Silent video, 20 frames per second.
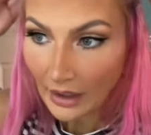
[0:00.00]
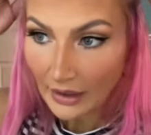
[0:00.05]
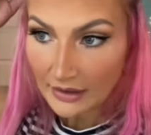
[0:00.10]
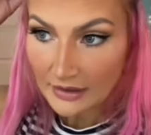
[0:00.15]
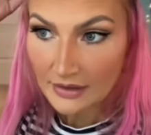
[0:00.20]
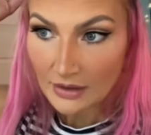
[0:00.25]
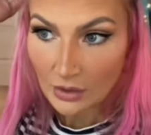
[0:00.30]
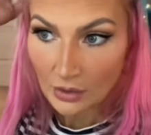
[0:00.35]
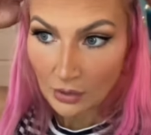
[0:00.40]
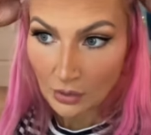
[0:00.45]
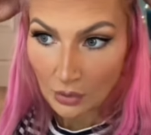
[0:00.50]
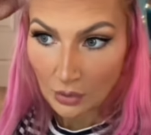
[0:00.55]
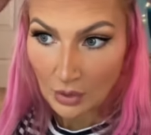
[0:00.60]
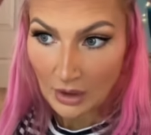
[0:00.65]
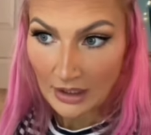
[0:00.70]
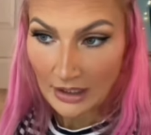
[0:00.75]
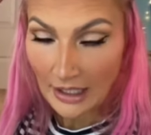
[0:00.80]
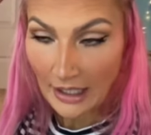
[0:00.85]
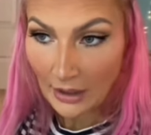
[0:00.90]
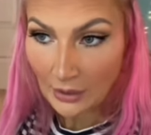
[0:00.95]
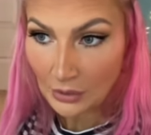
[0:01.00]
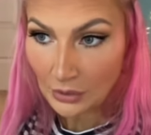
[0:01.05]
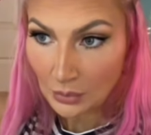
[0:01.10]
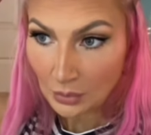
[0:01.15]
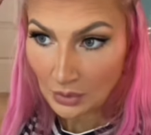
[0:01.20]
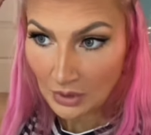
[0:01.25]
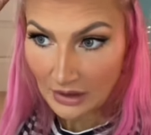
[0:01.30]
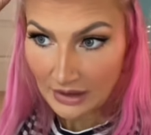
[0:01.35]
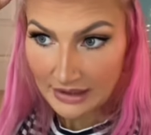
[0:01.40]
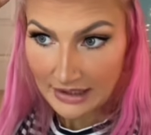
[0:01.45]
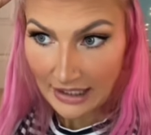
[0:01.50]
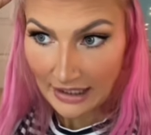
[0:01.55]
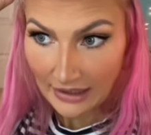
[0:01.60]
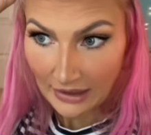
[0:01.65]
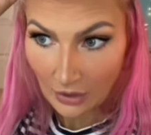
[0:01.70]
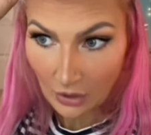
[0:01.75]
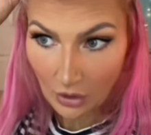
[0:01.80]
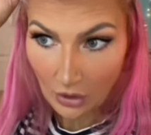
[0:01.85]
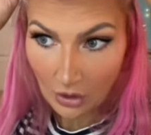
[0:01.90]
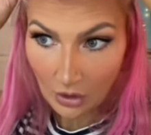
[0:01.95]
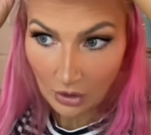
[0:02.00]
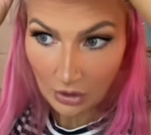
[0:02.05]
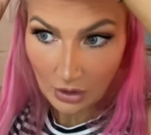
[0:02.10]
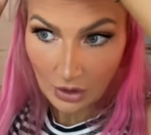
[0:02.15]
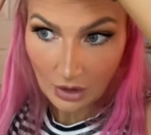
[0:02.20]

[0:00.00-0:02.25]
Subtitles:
so now you wanna take all